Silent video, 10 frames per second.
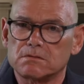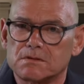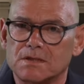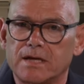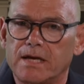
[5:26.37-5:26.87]

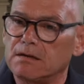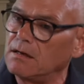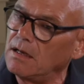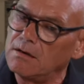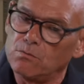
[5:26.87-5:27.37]
to date,
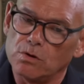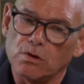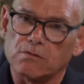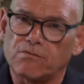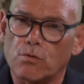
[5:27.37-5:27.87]
and we're
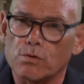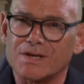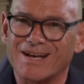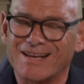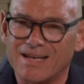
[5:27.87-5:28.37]
looking forward
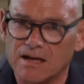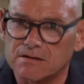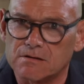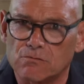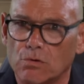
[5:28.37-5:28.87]
to
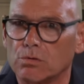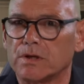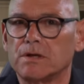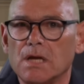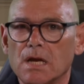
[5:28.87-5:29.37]
get uh,
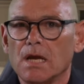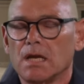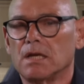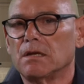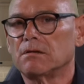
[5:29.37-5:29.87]
rolling
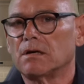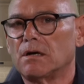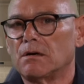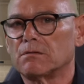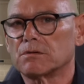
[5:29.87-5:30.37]
in
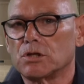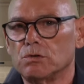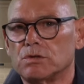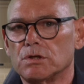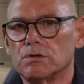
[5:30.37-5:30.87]
uh,
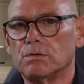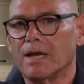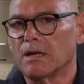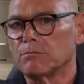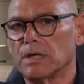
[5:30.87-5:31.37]
Q2
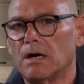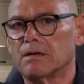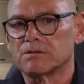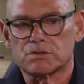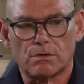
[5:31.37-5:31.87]
and
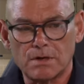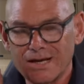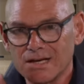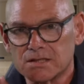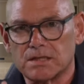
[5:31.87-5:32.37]
beyond. So
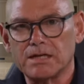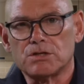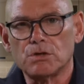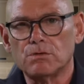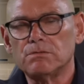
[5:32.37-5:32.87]
stay
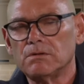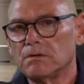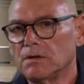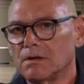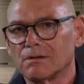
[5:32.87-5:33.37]
tuned,
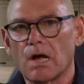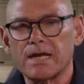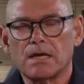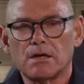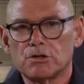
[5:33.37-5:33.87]

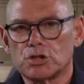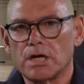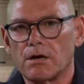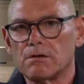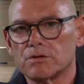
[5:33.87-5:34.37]
like,
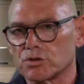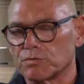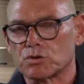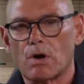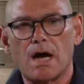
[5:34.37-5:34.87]
share,
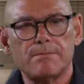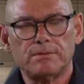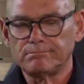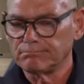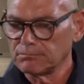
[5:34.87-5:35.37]
subscribe,
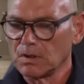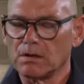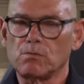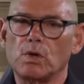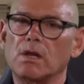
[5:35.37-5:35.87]
and we